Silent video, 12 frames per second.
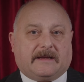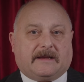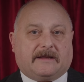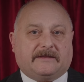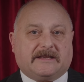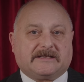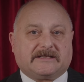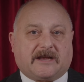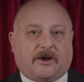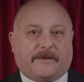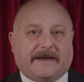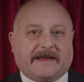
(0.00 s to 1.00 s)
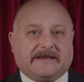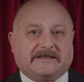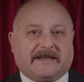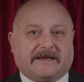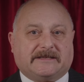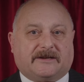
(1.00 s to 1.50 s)
and this ONS
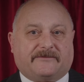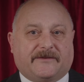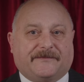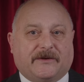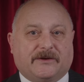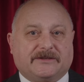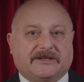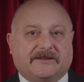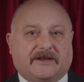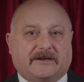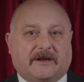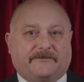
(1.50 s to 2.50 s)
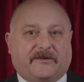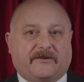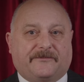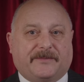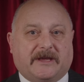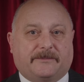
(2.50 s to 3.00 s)
data refers to the number
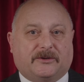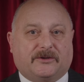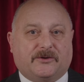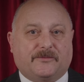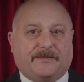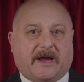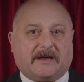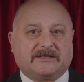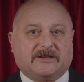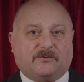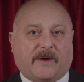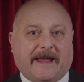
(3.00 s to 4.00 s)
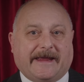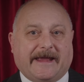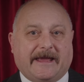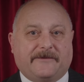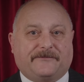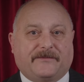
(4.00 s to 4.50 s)
of people who passed away
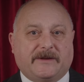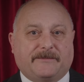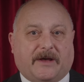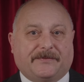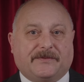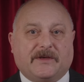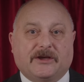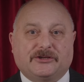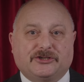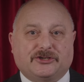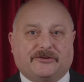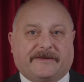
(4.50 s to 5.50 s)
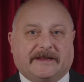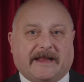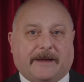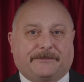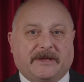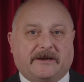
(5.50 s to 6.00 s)
every month during
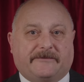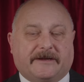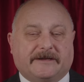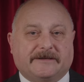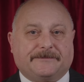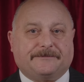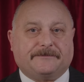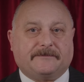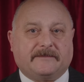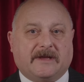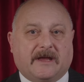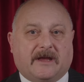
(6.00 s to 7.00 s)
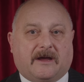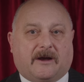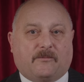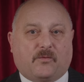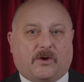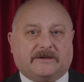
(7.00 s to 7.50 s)
that period.
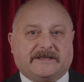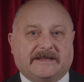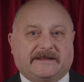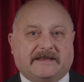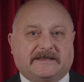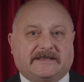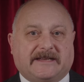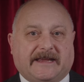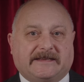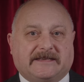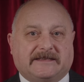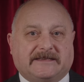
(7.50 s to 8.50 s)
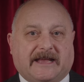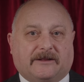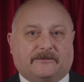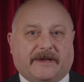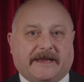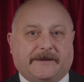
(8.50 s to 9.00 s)
And what did this data
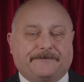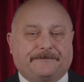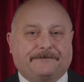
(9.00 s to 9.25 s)
tell me?